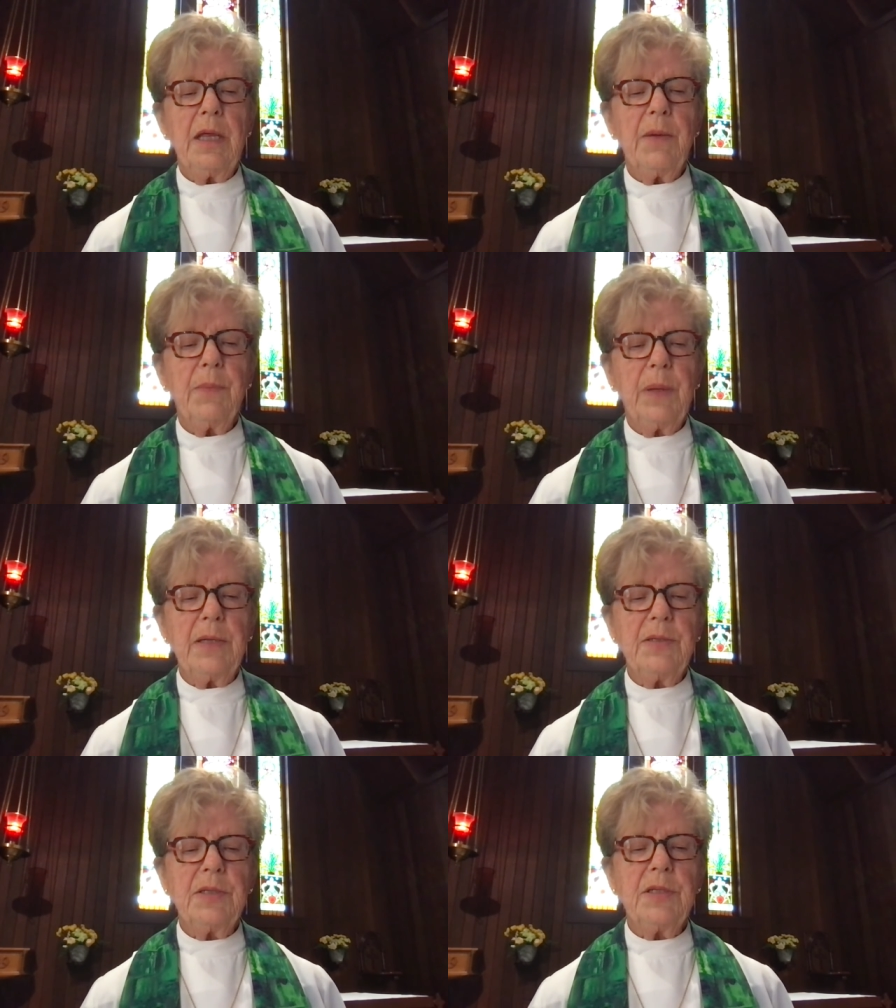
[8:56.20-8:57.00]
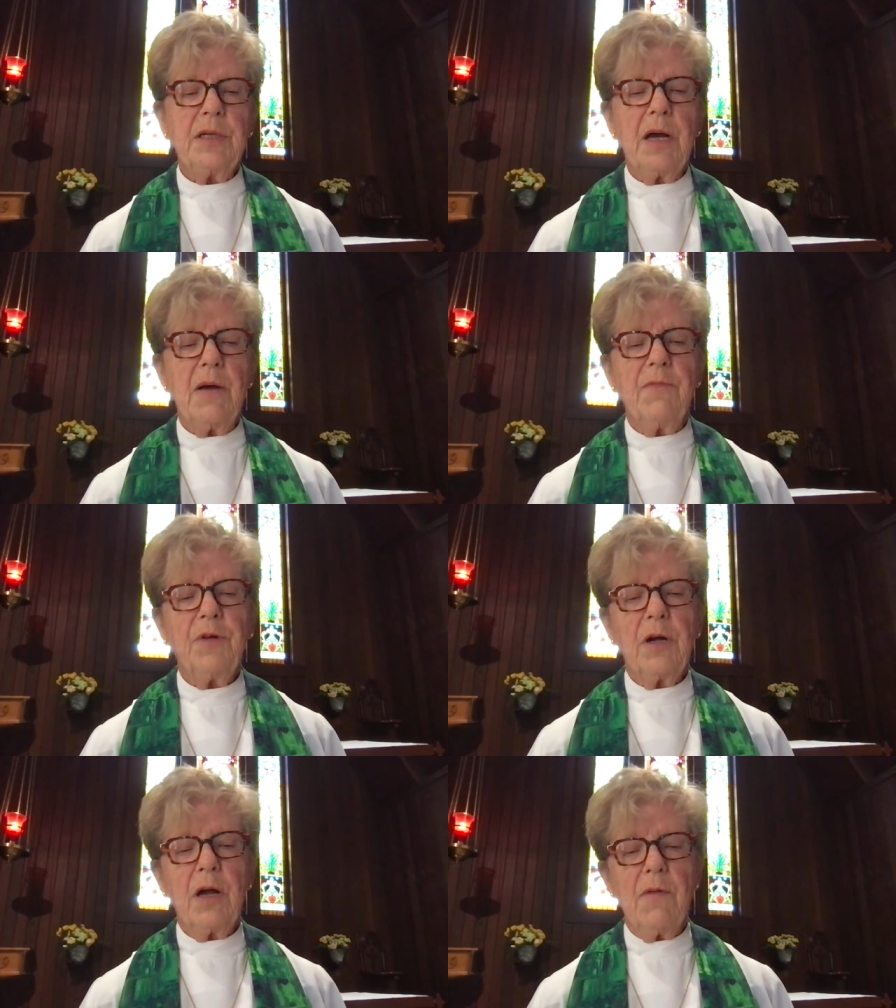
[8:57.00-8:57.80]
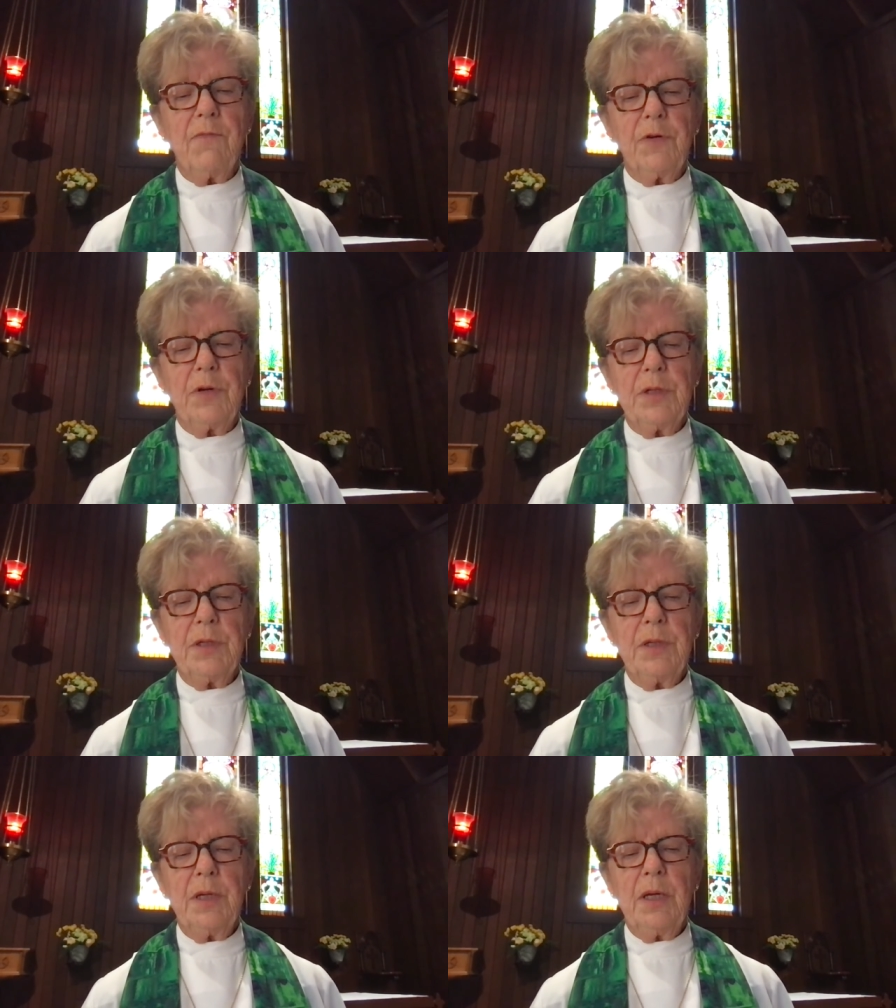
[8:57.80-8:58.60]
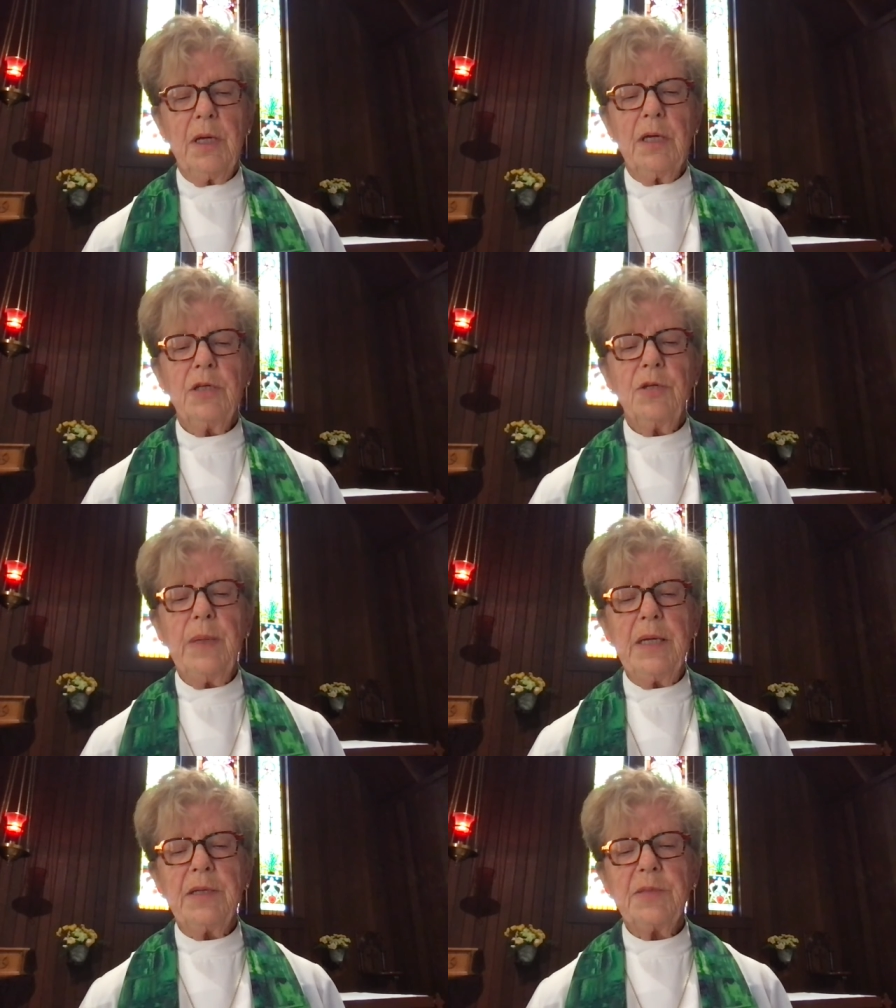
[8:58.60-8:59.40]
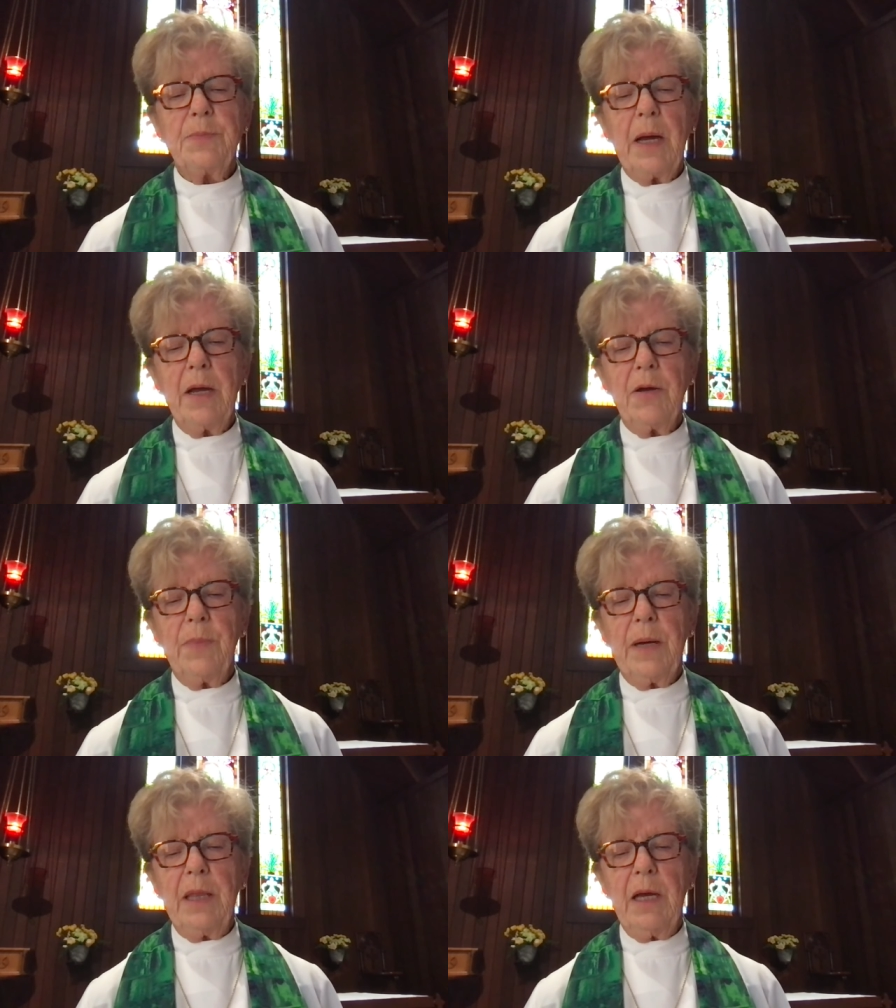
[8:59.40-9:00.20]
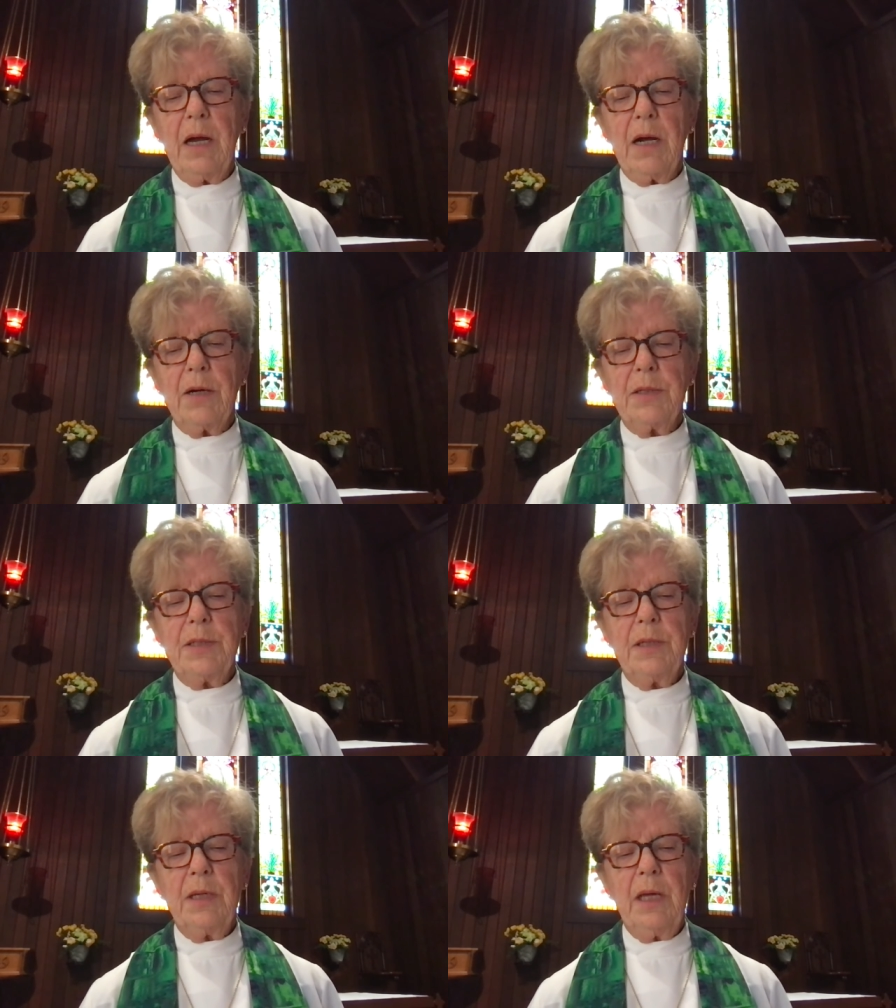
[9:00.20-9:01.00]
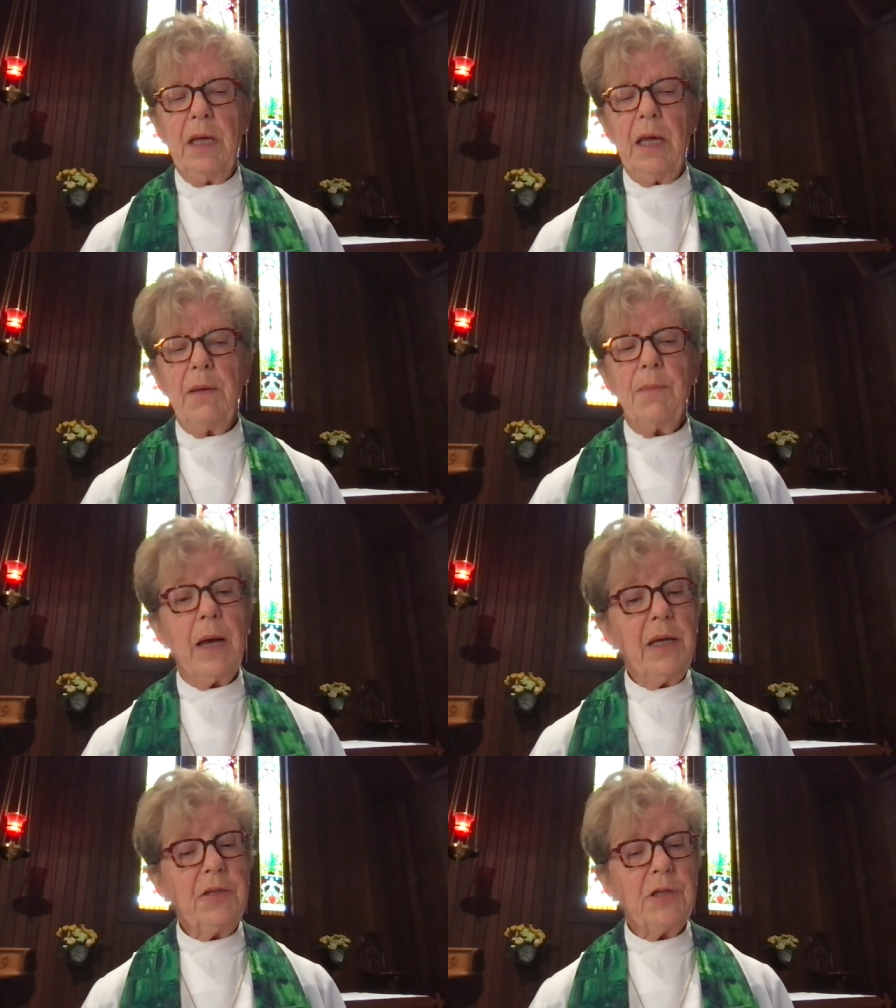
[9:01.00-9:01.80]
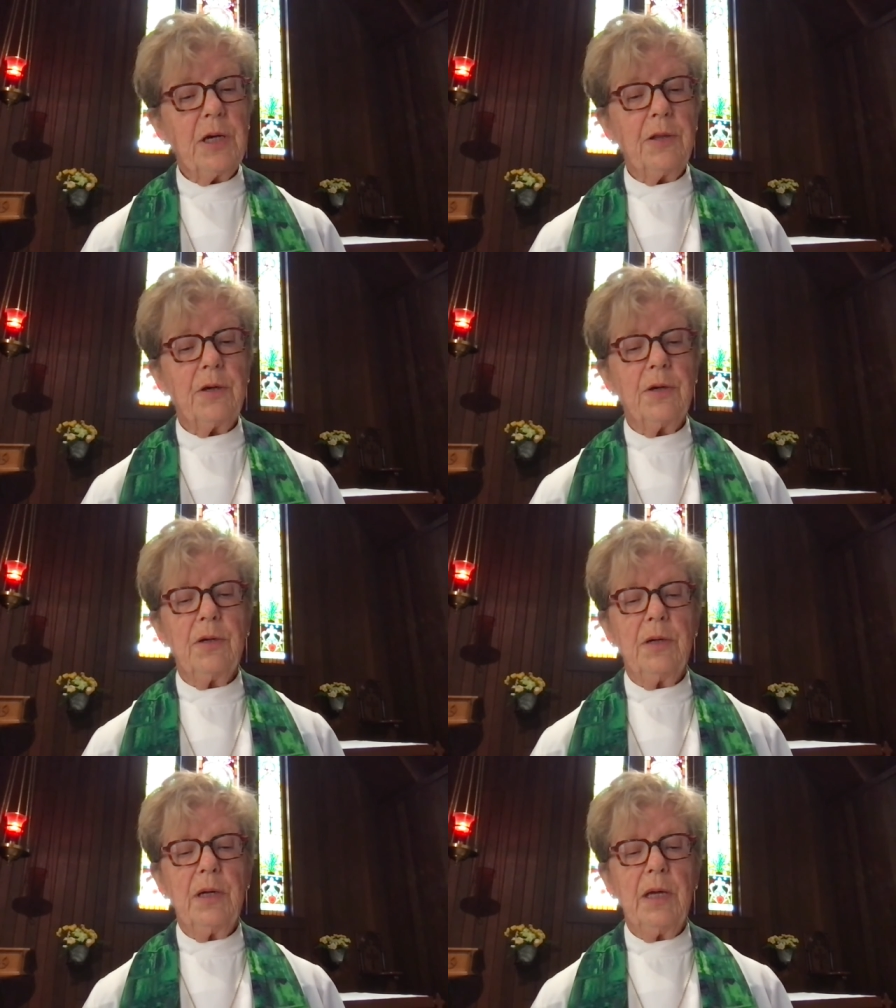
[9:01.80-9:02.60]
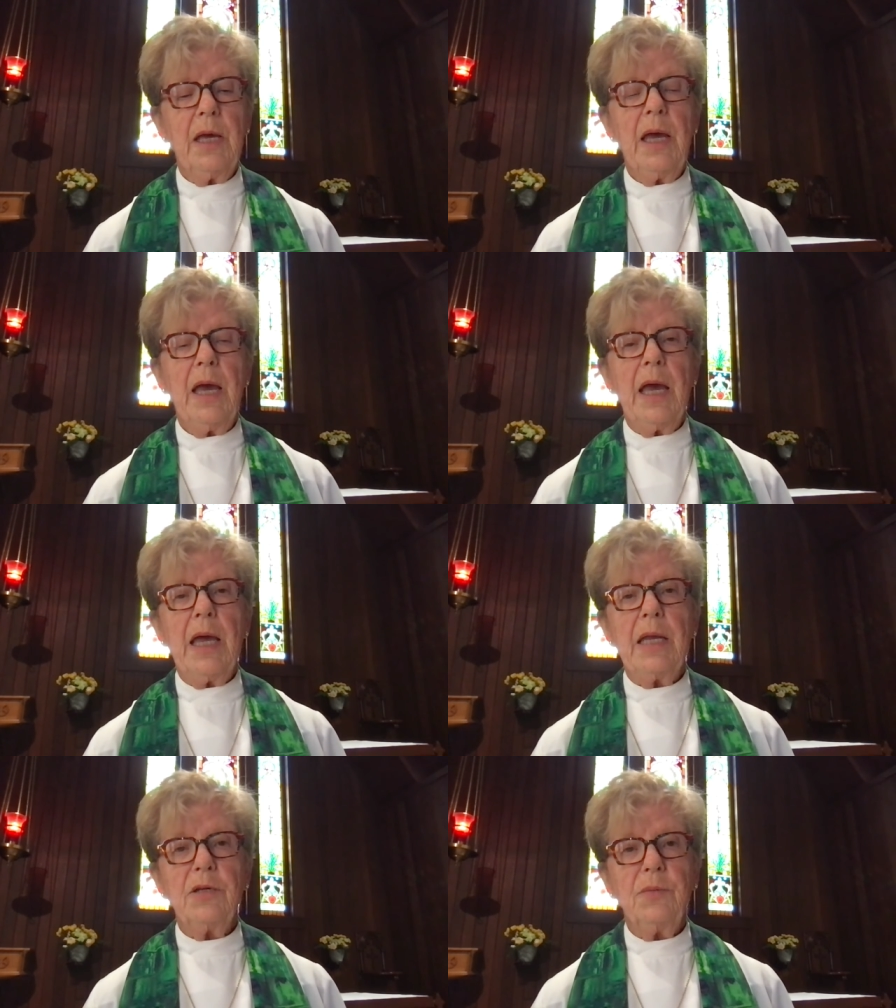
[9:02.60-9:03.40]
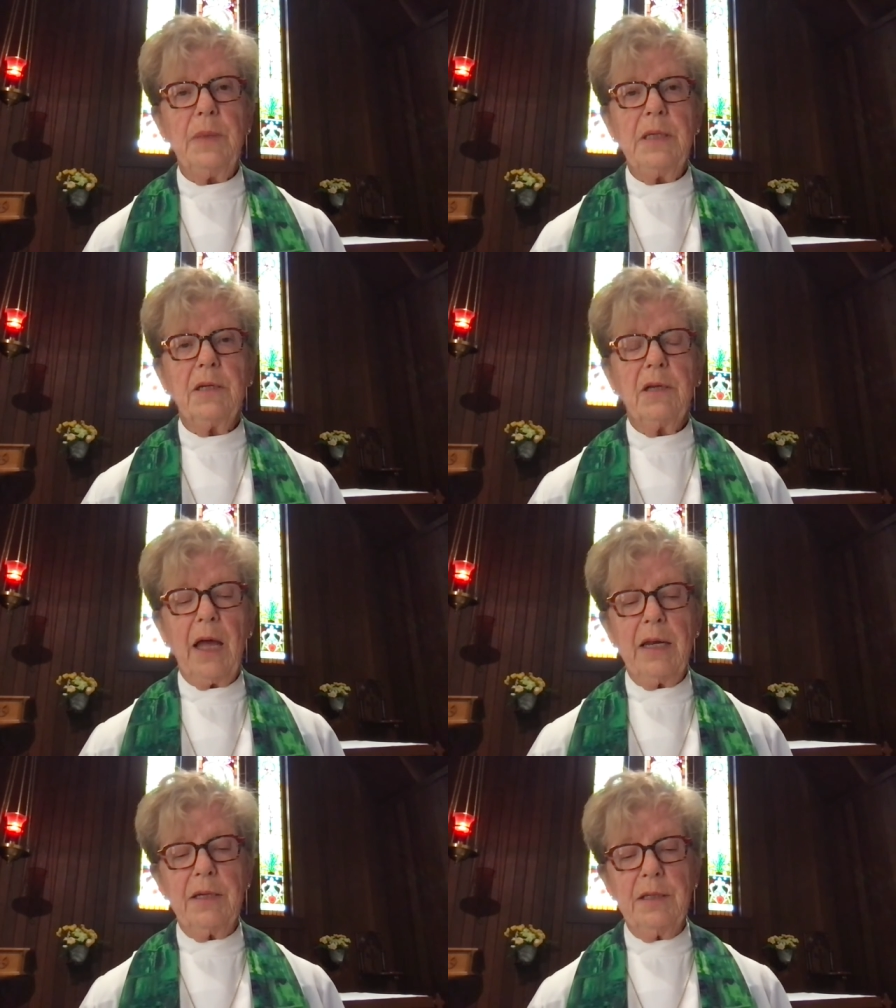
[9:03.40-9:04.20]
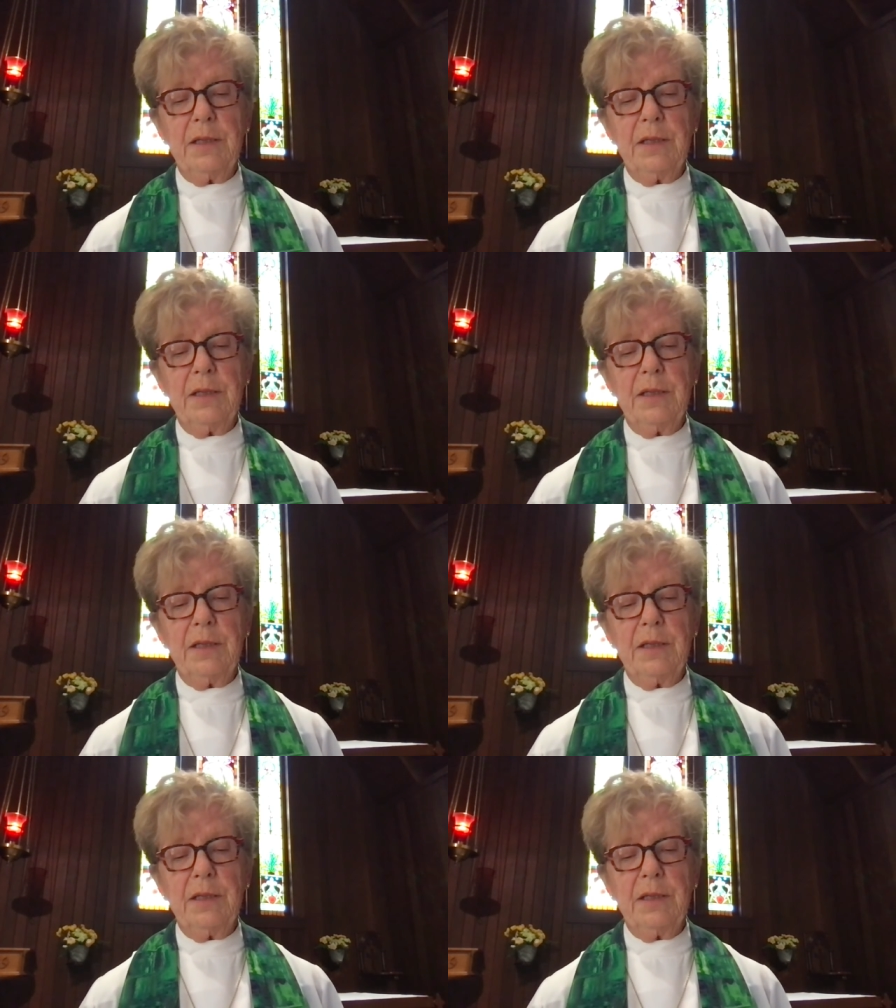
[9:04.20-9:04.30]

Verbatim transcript: They are places to come for comfort, to be inspired by the art and by each other, and to be delighted